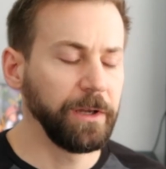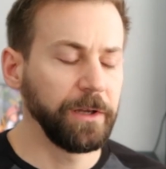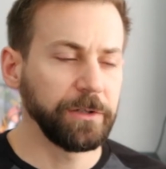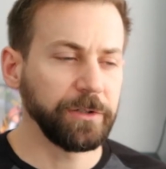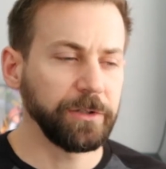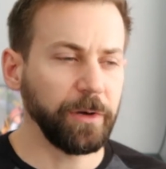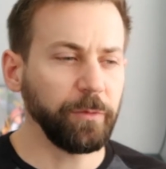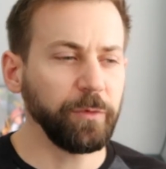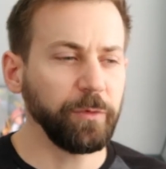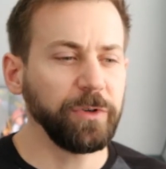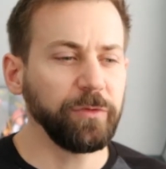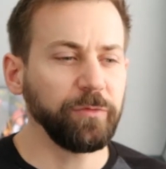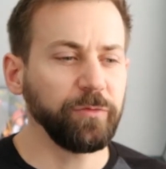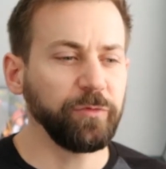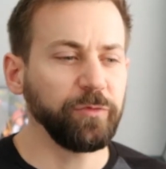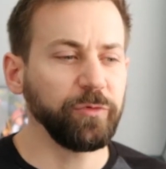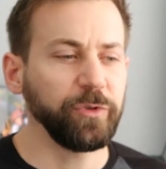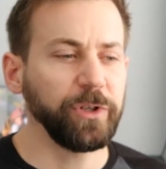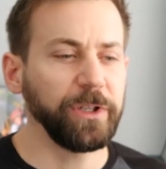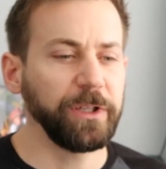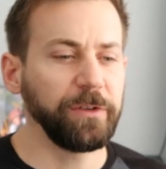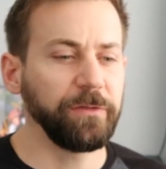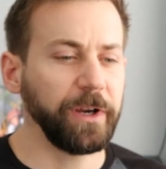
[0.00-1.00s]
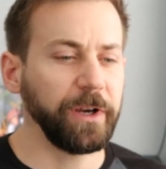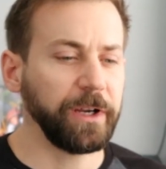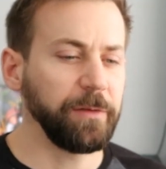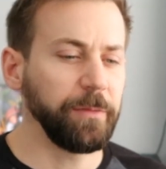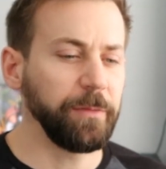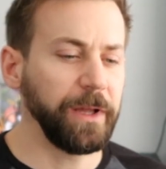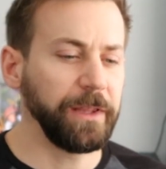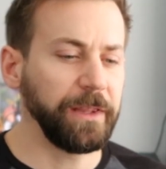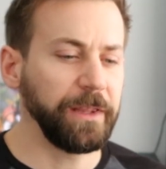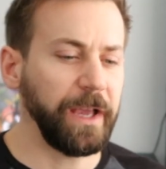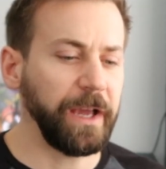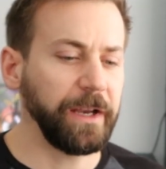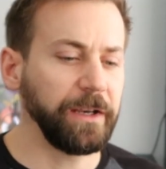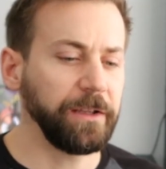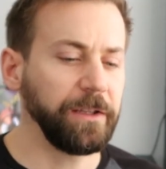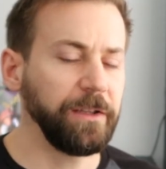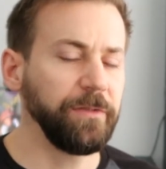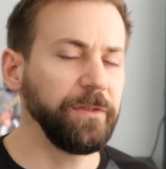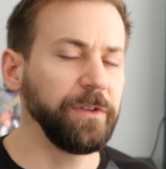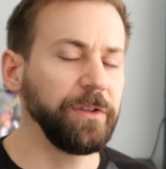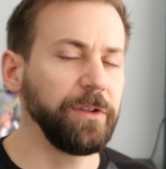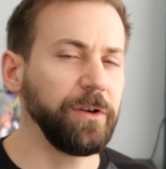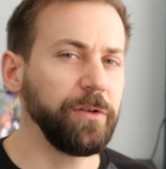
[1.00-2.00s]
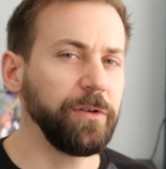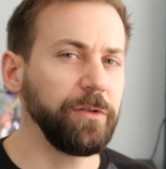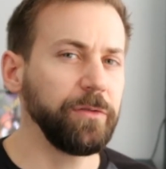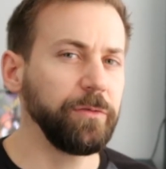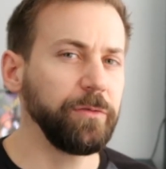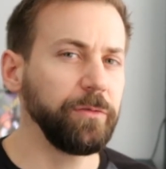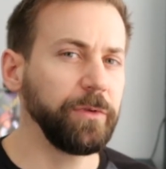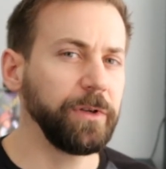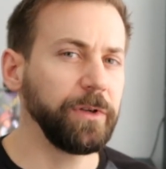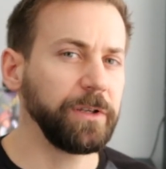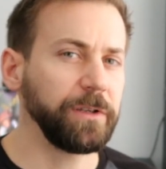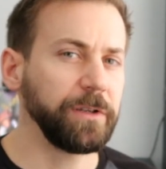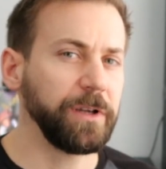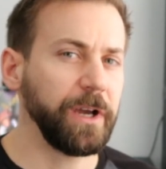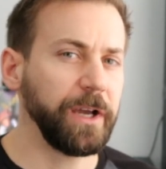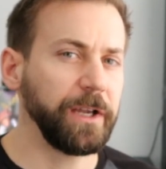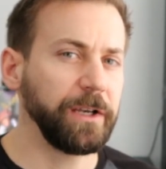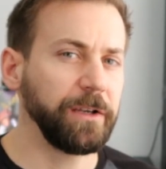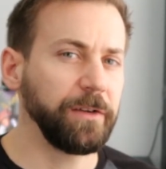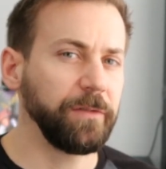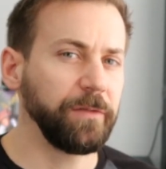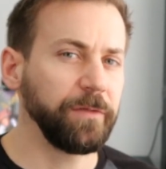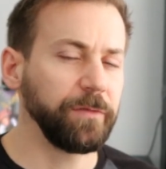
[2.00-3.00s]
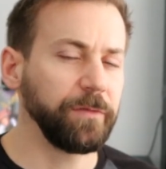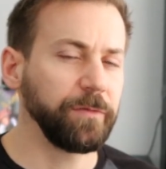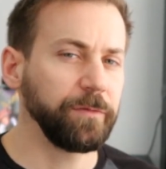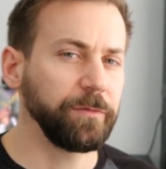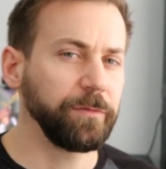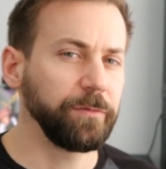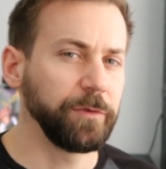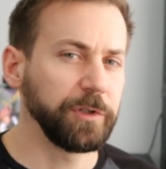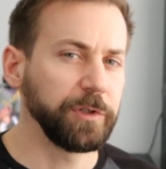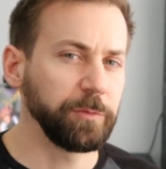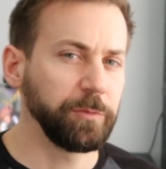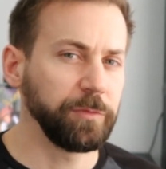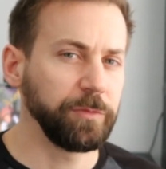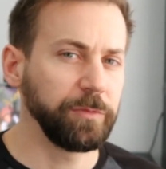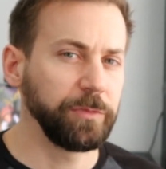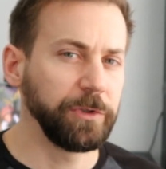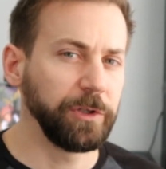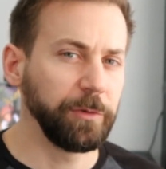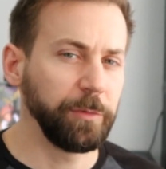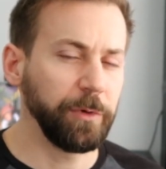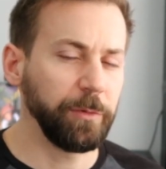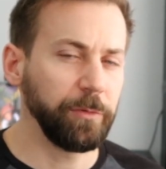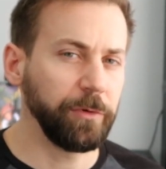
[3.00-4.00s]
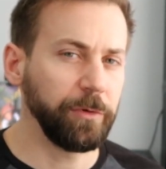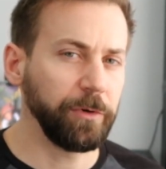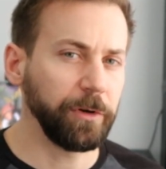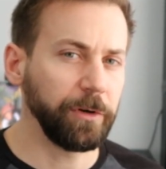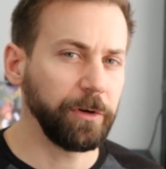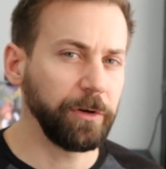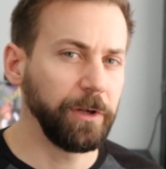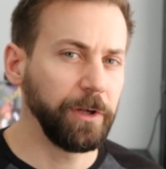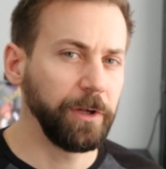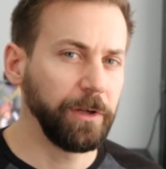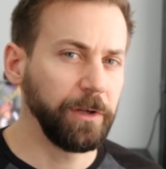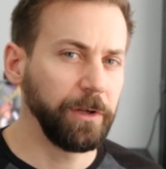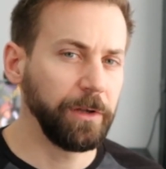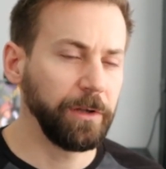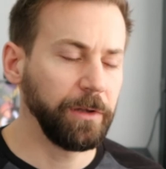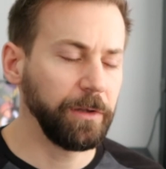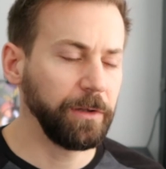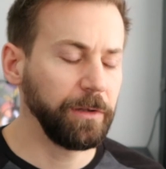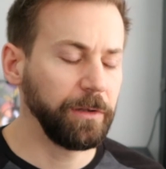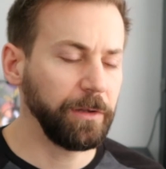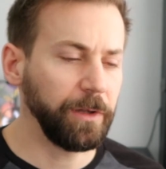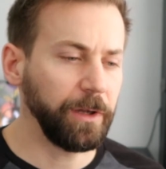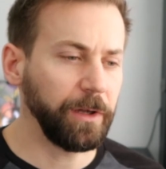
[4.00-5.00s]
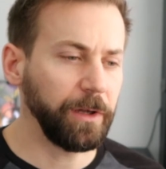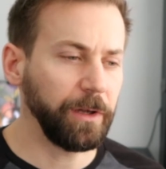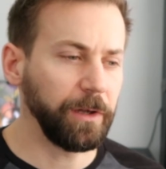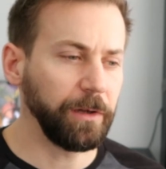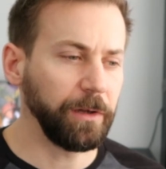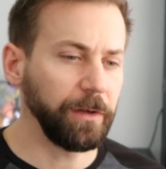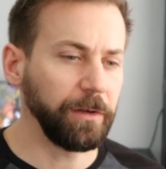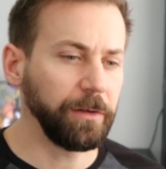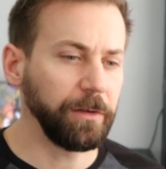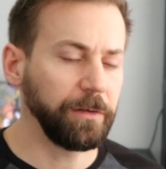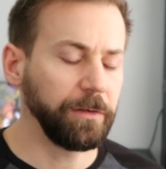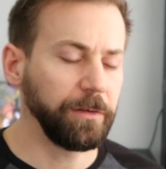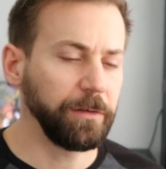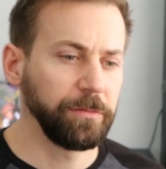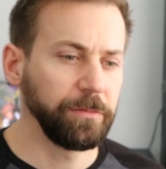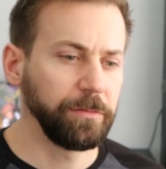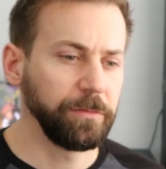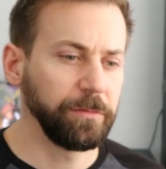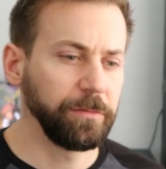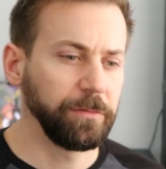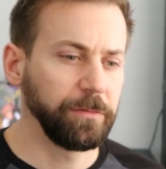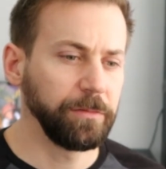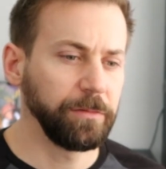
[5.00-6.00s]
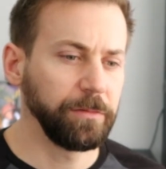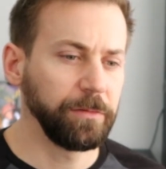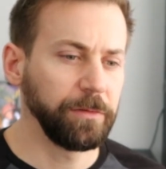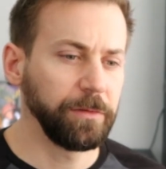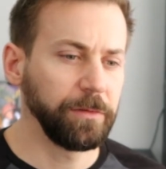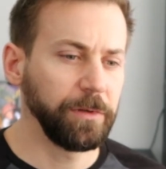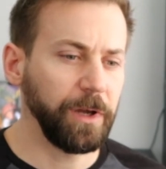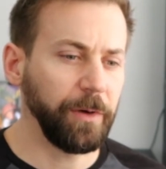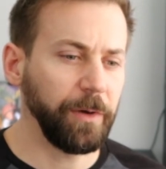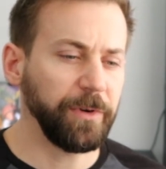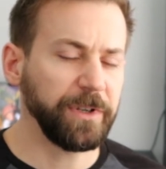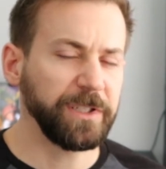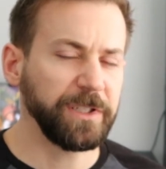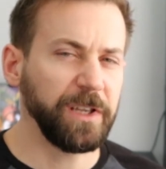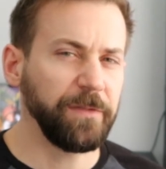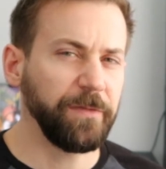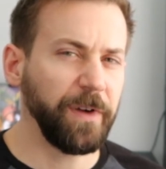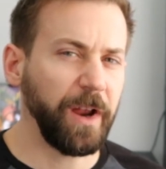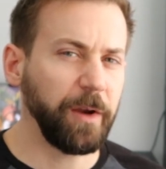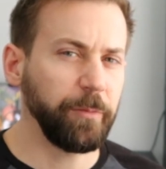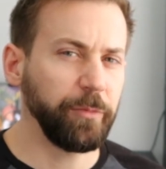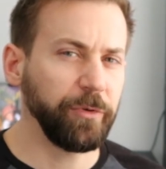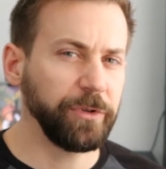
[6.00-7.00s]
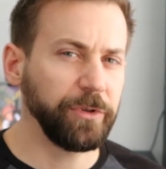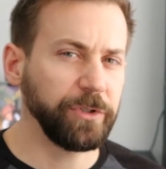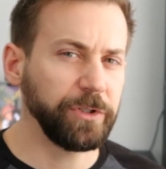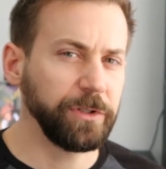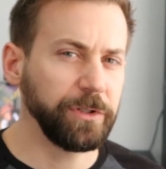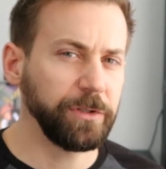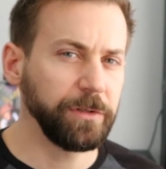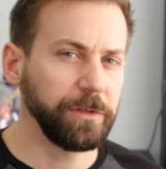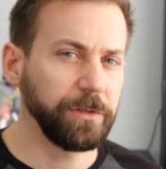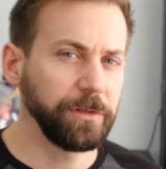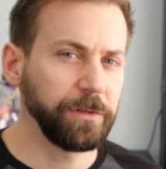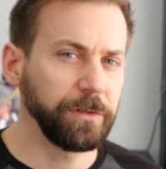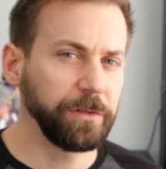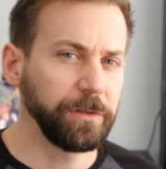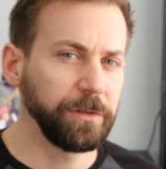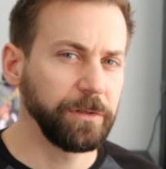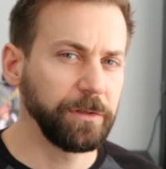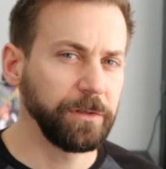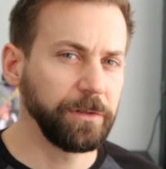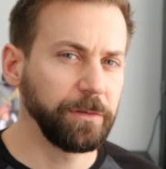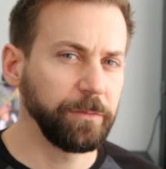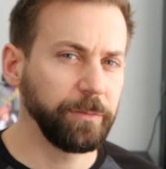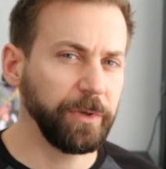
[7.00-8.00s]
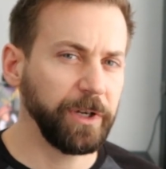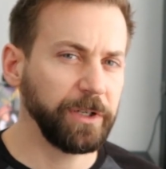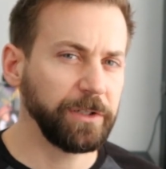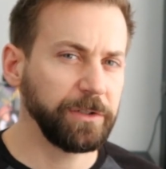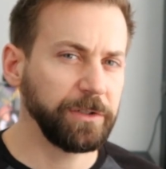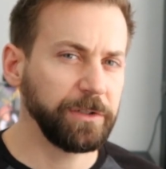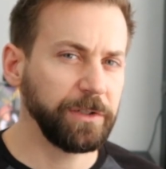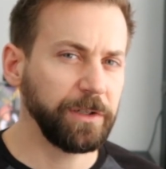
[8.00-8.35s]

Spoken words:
So I wouldn't really recommend that, even though it kind of was a little bit more, I want to say vibrant, but